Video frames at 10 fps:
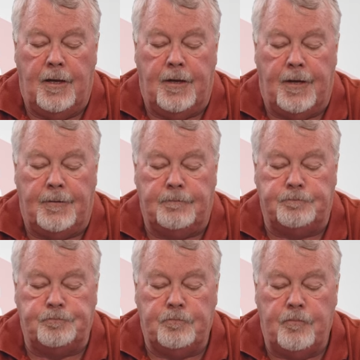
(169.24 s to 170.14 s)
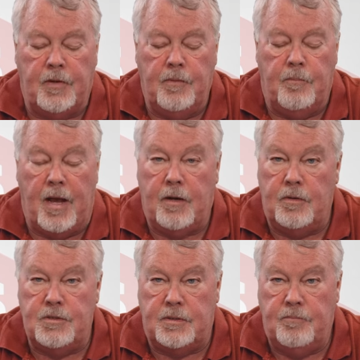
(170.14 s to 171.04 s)
um,
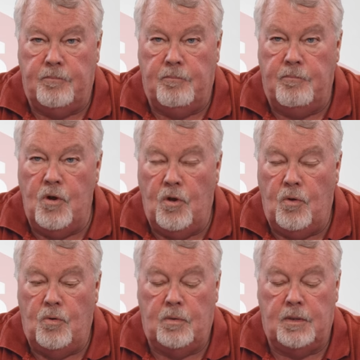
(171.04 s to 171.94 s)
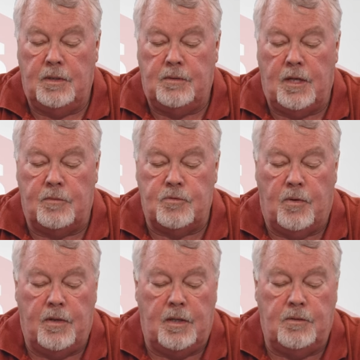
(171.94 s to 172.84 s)
batteries new, it comes
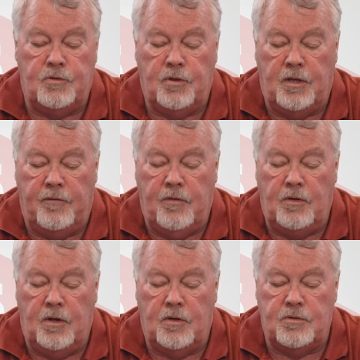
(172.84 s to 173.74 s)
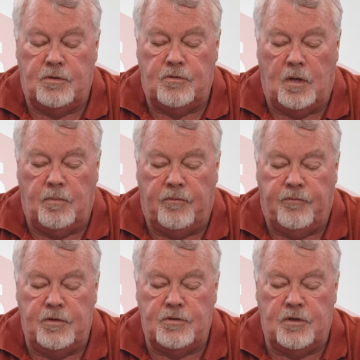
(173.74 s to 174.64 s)
with it, should give you years of
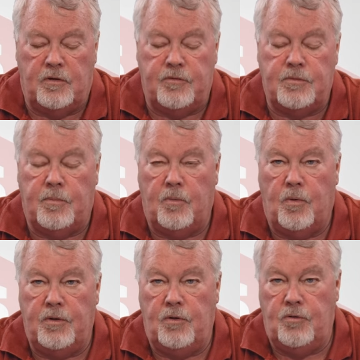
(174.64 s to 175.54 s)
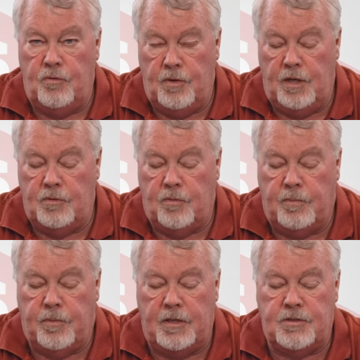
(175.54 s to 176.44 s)
trouble-free service, but when you do need to
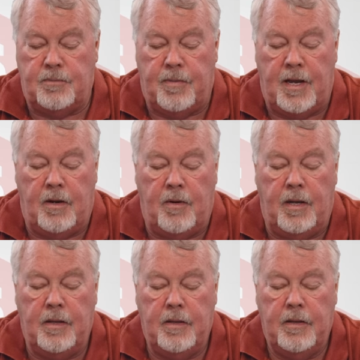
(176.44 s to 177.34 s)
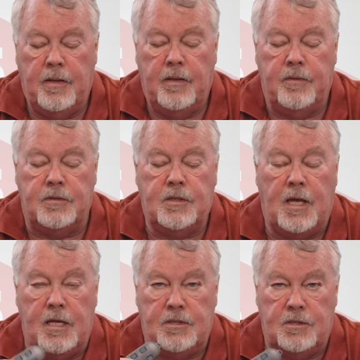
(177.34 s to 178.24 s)
replace the battery, this
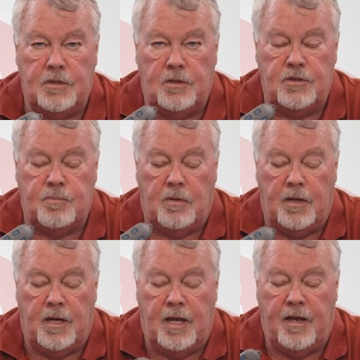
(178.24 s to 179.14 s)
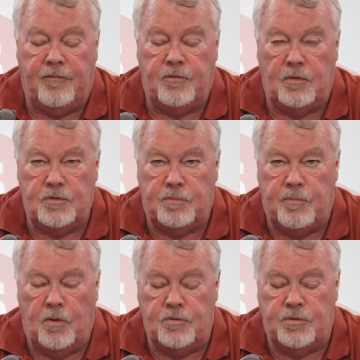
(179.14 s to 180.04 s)
case is going to split in half to
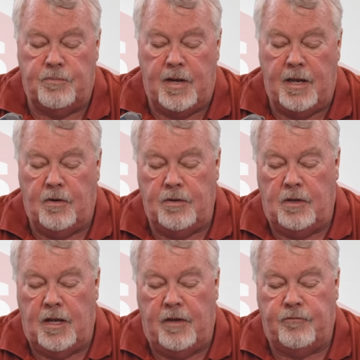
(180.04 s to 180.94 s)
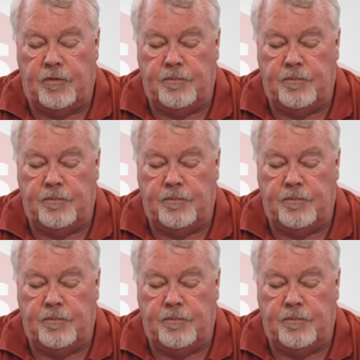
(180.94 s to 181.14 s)
expose the battery and you'll have to